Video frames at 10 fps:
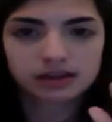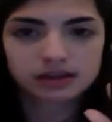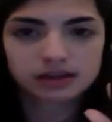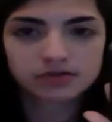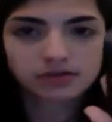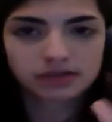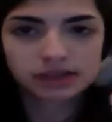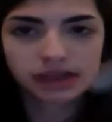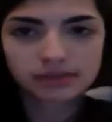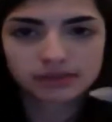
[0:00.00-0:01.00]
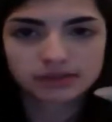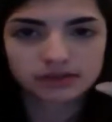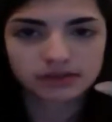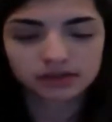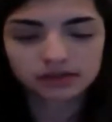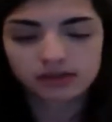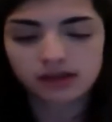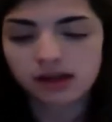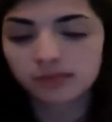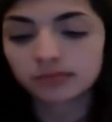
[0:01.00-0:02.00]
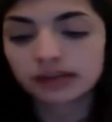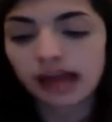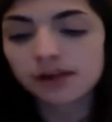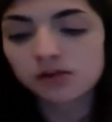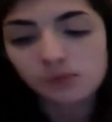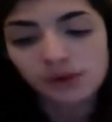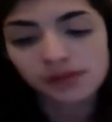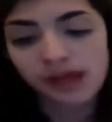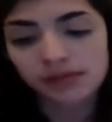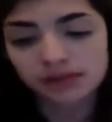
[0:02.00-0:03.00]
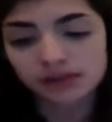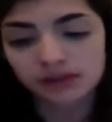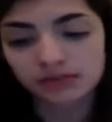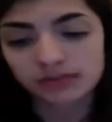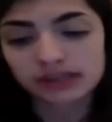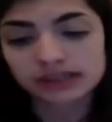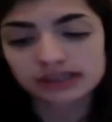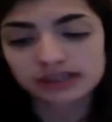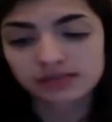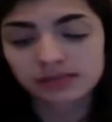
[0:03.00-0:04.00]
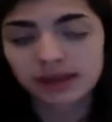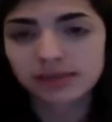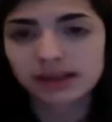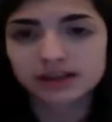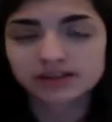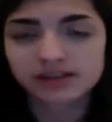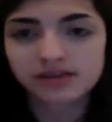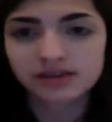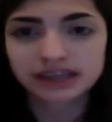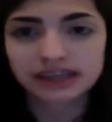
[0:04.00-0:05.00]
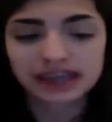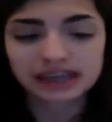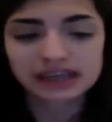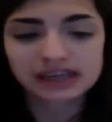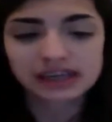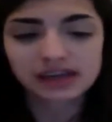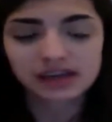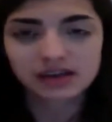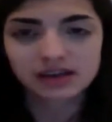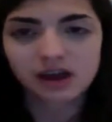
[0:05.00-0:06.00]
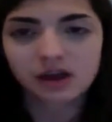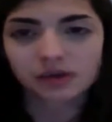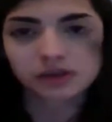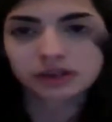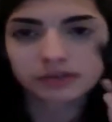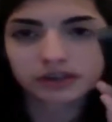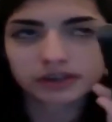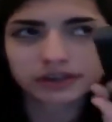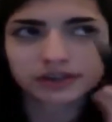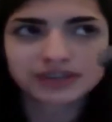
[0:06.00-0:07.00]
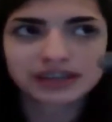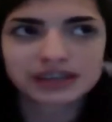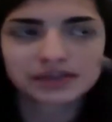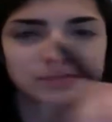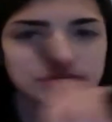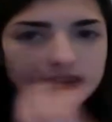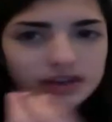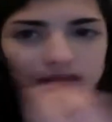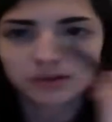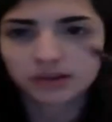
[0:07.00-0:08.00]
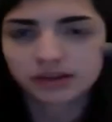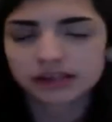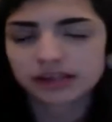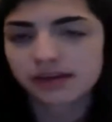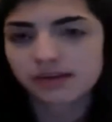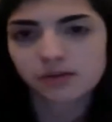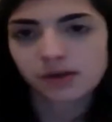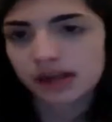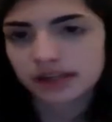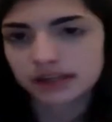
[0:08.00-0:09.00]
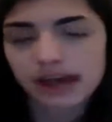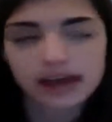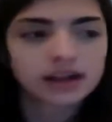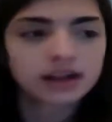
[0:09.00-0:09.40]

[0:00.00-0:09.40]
So I have like that much on. But I don't want that much on because that's going to make my under eye really cakey. Oh, you only put on 2 sides if you're putting it on both eyes. I don't know why I did that.